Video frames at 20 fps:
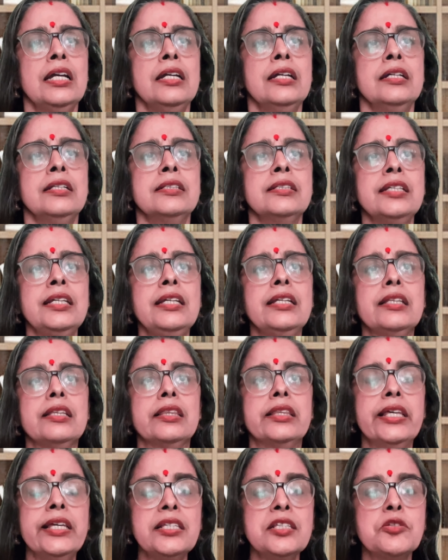See,
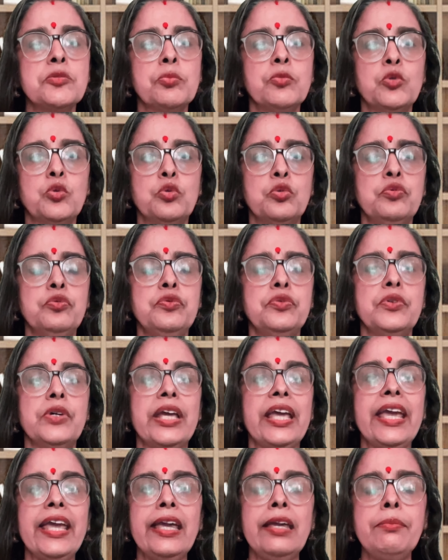this move
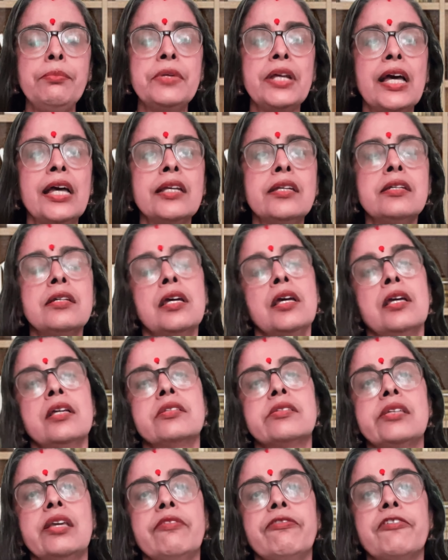aimed at
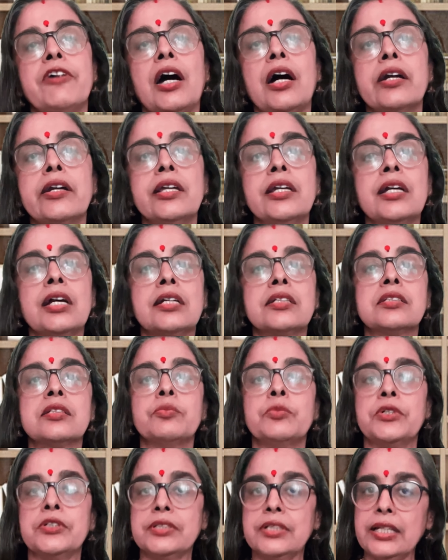safeguarding
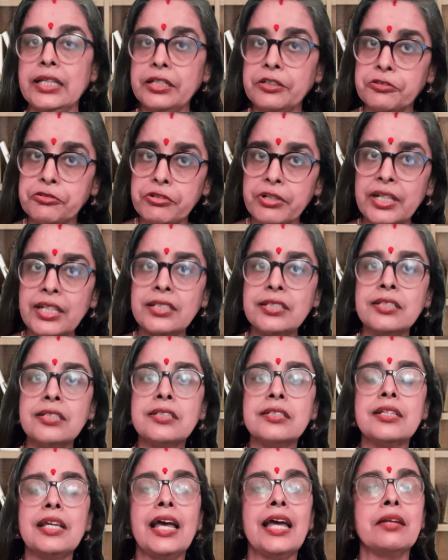customers'
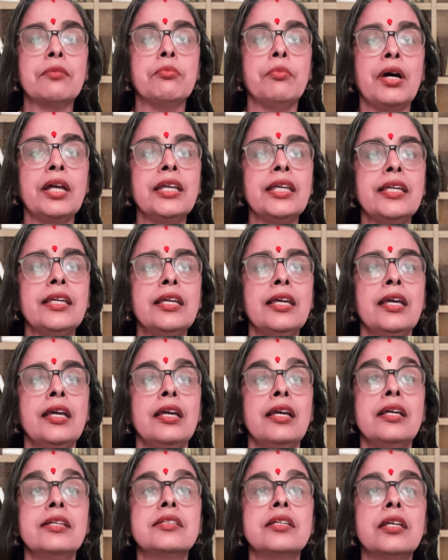interests and money
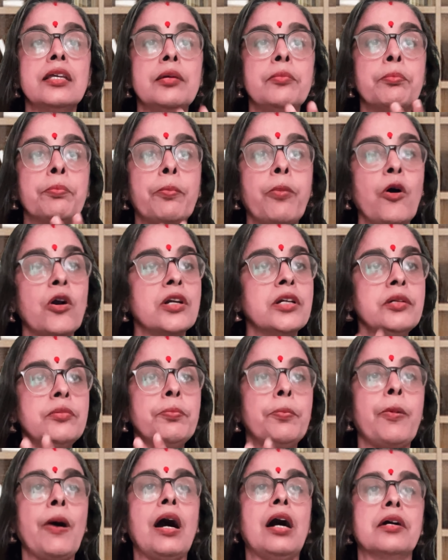is an important
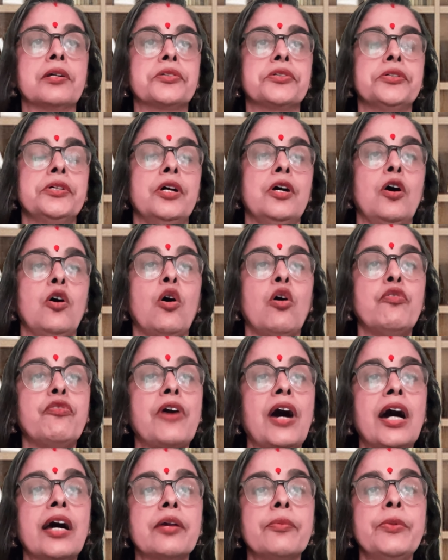part of
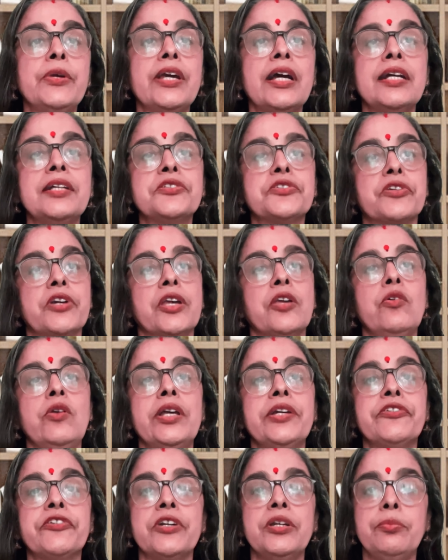RBI's
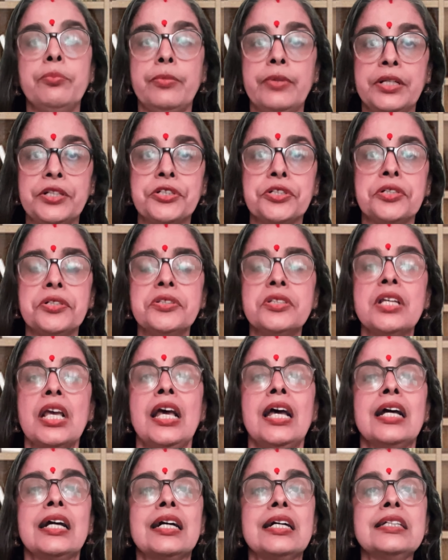regulatory measures
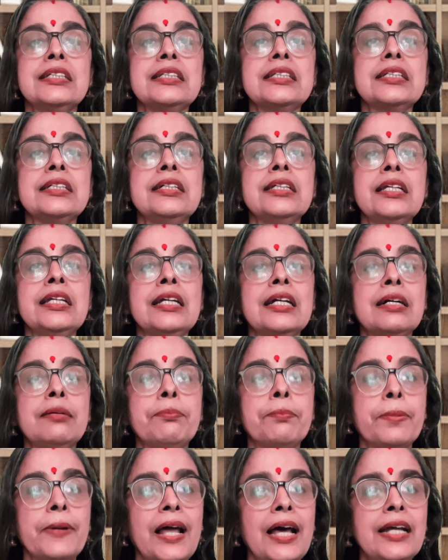concerning
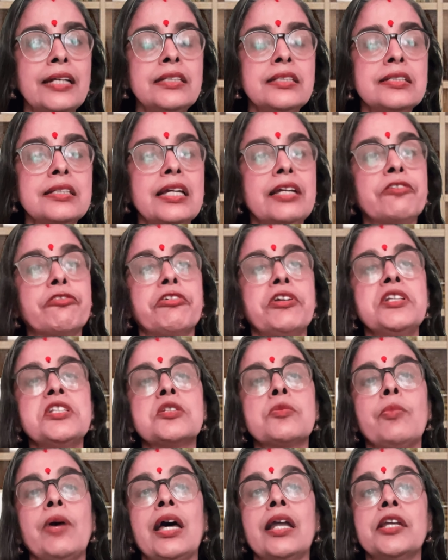compliance and risk
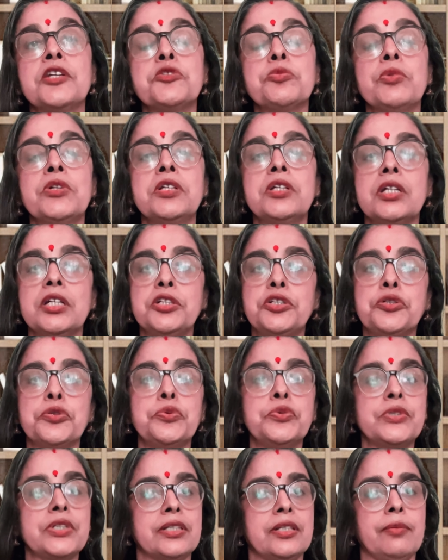management
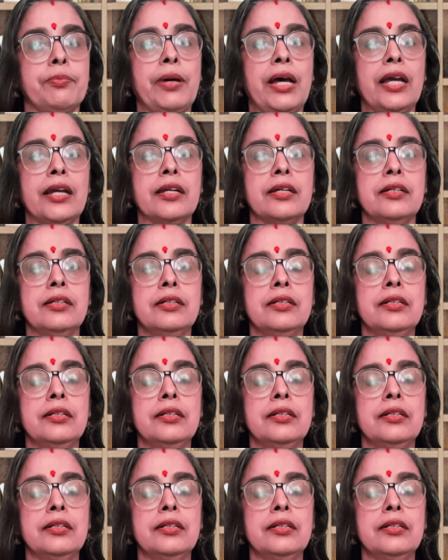issues at the bank.